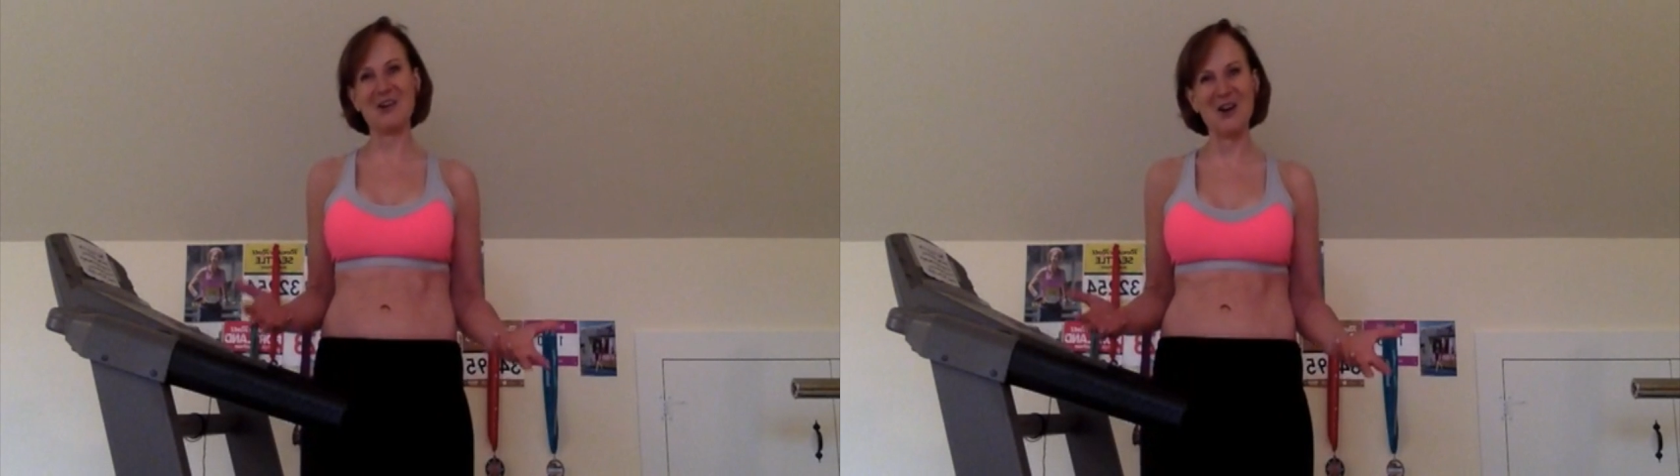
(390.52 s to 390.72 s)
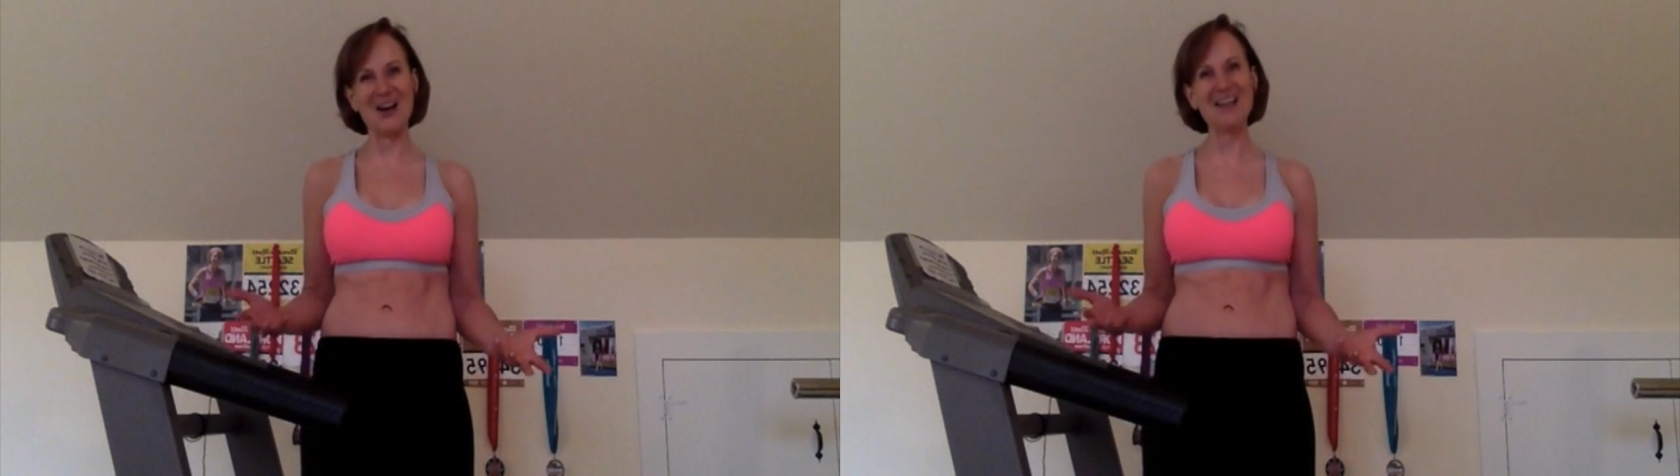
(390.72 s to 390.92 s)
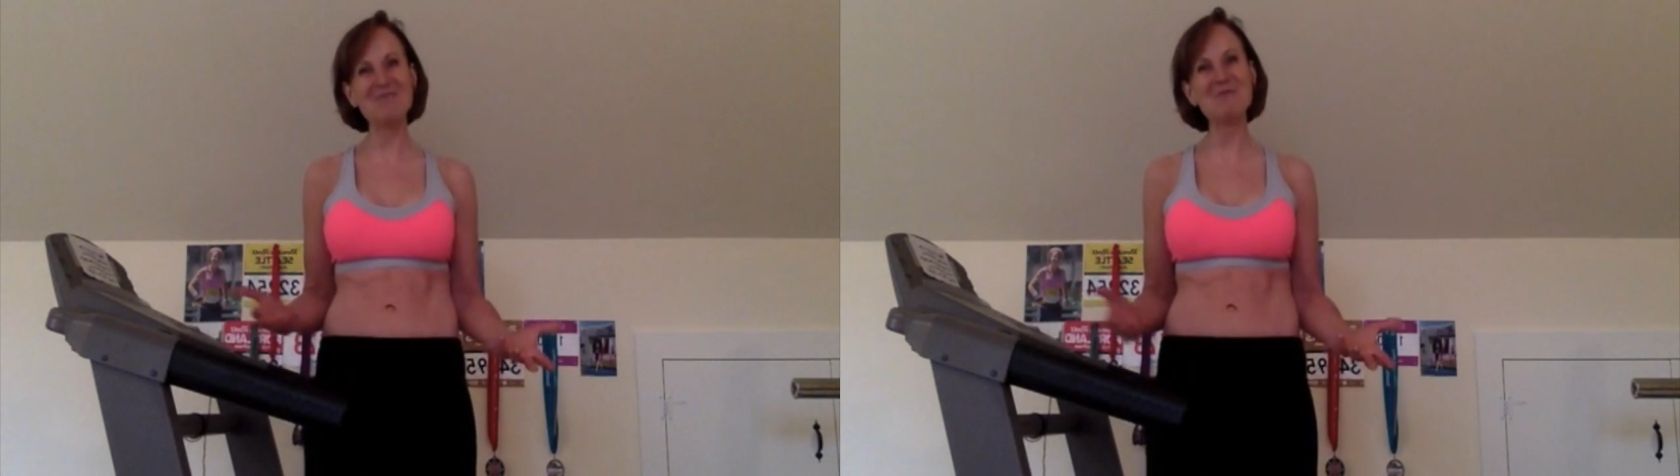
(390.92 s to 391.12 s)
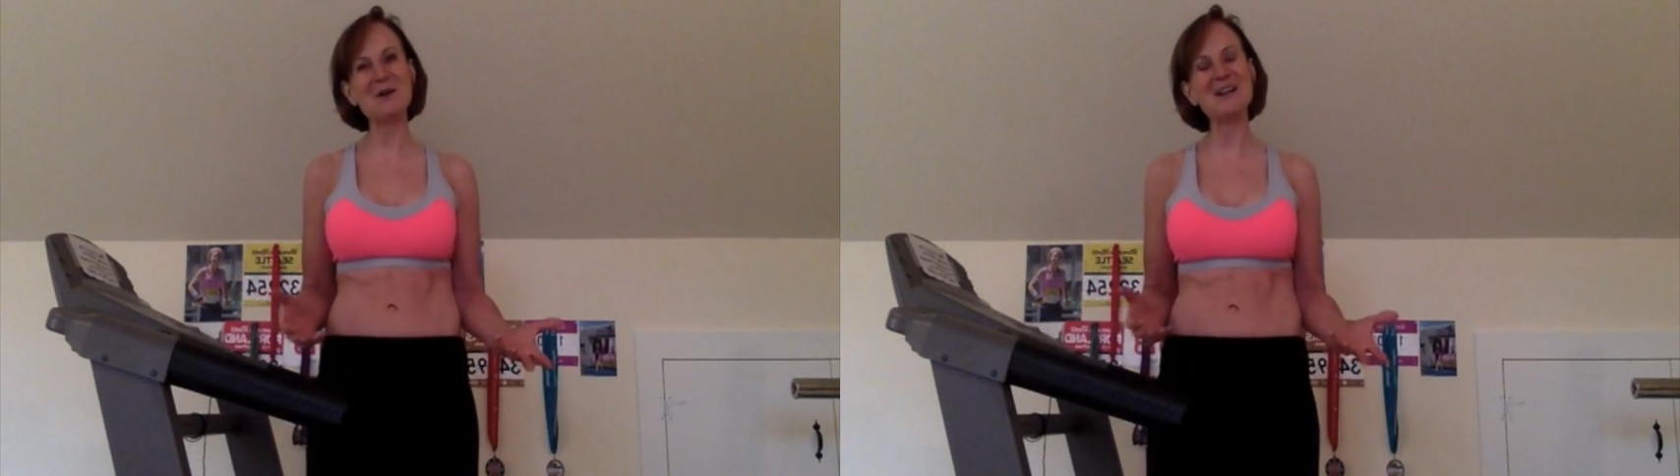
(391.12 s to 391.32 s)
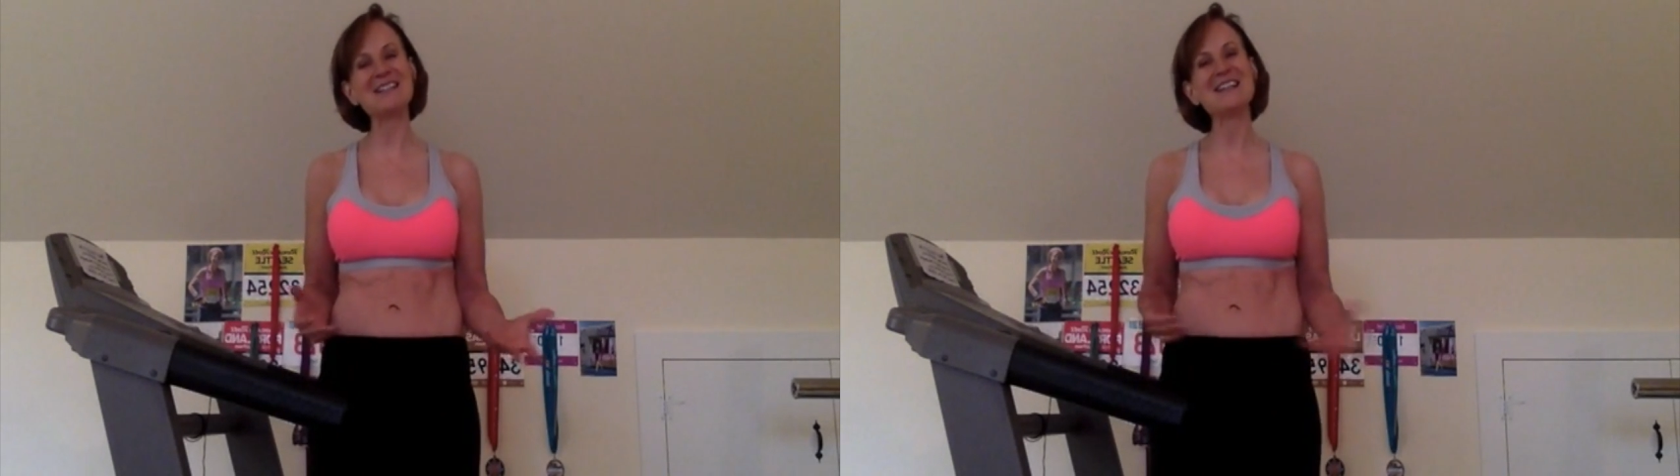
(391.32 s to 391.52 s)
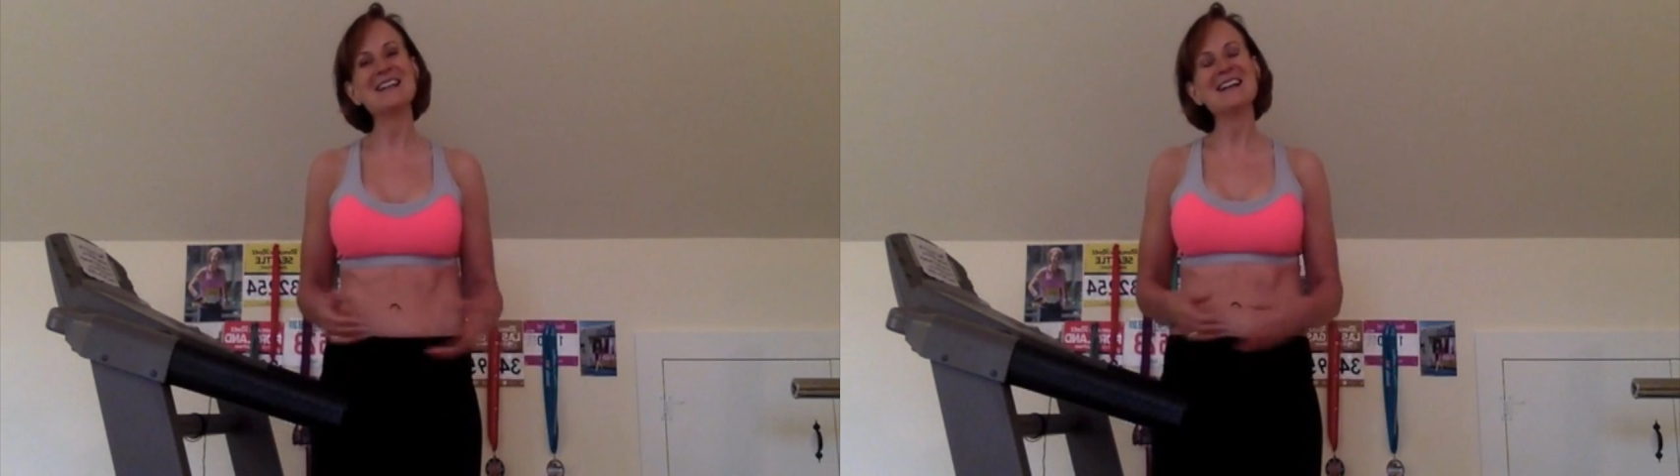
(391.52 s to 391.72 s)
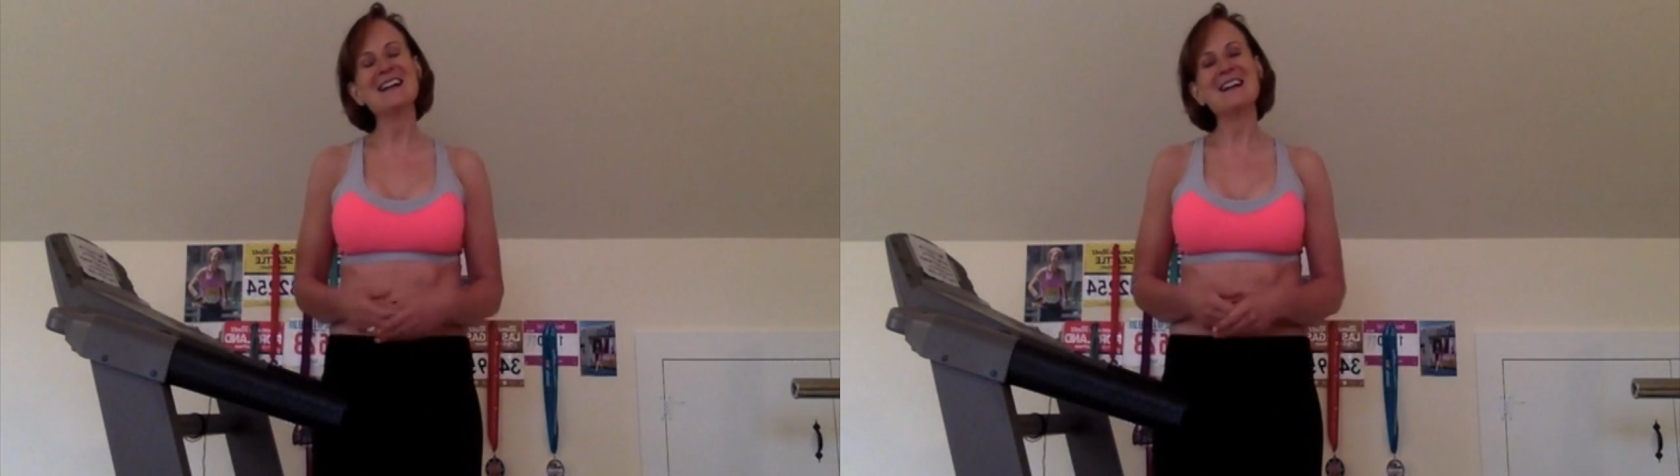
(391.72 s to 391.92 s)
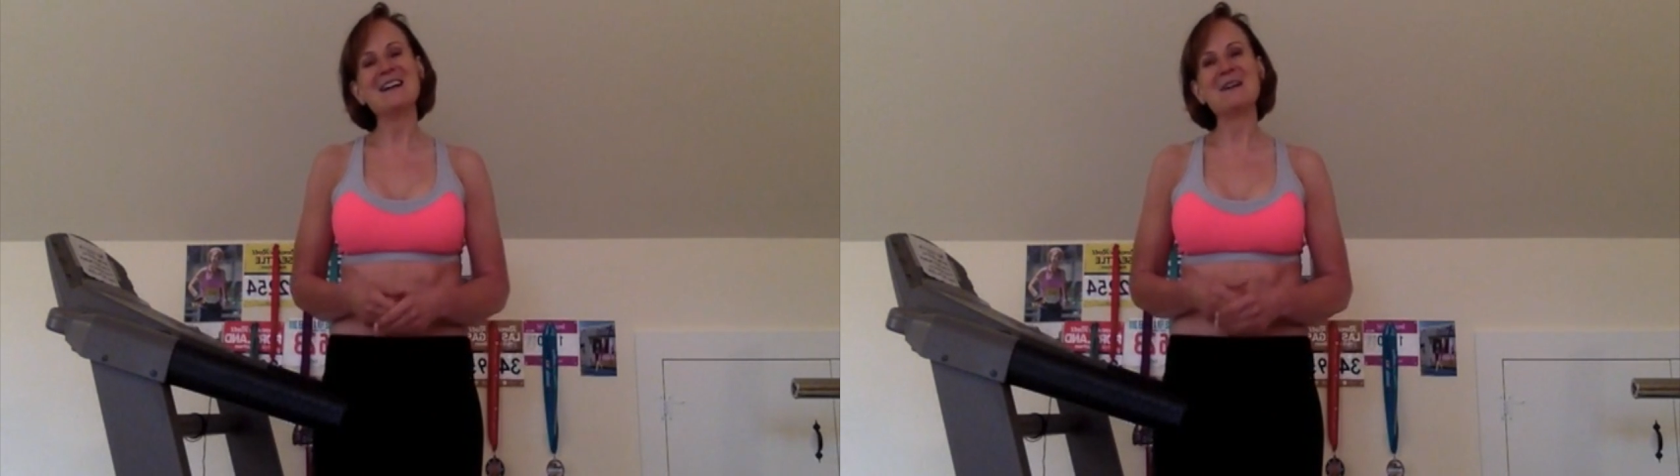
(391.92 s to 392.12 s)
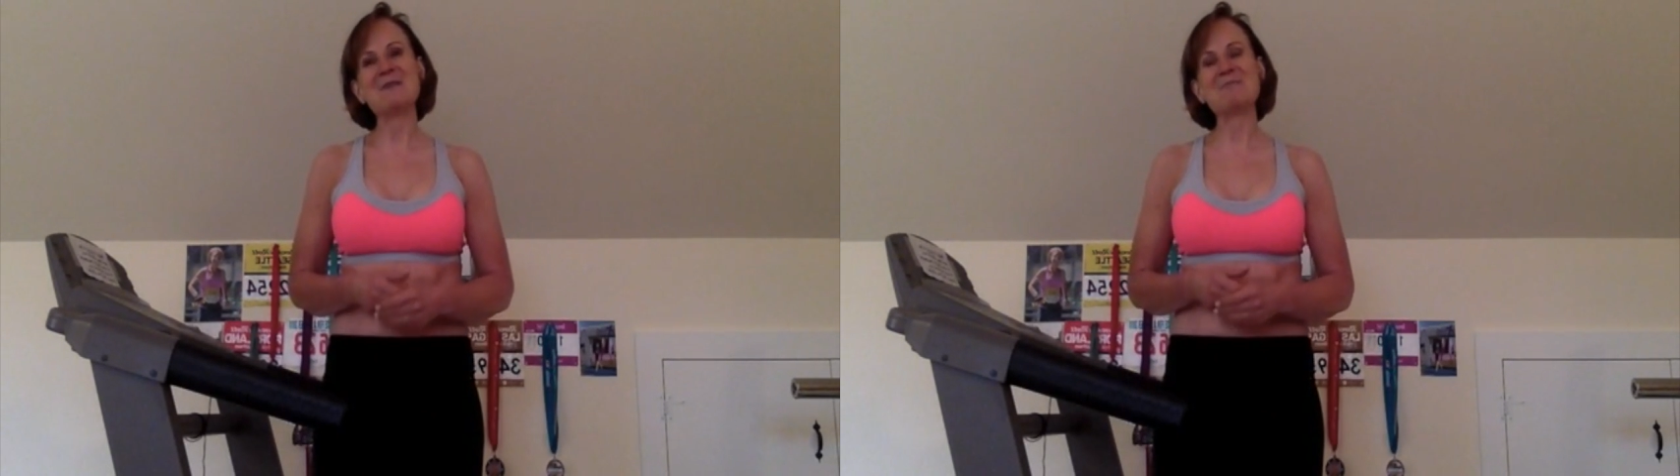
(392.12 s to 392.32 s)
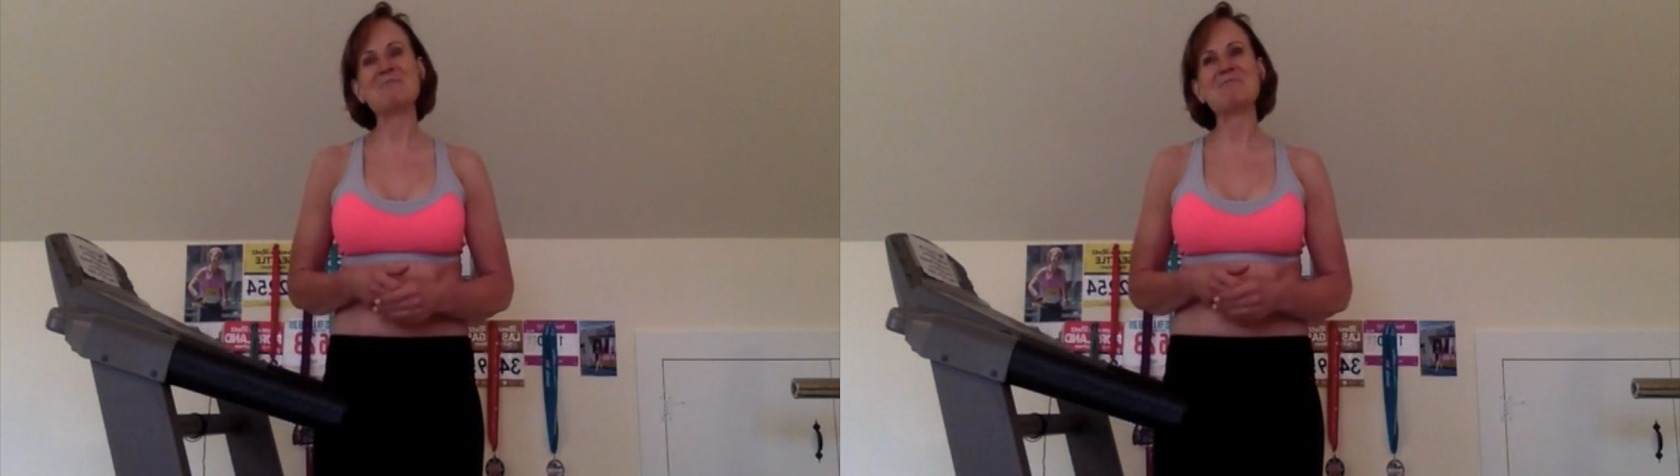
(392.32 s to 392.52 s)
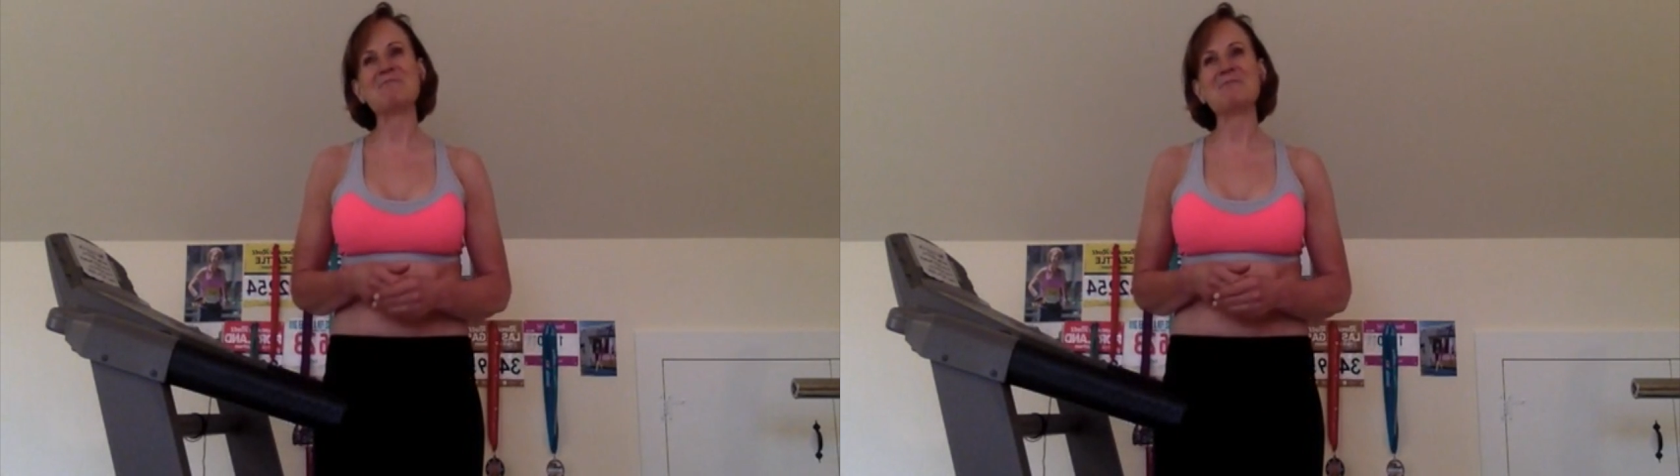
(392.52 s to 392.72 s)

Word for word: right? But um,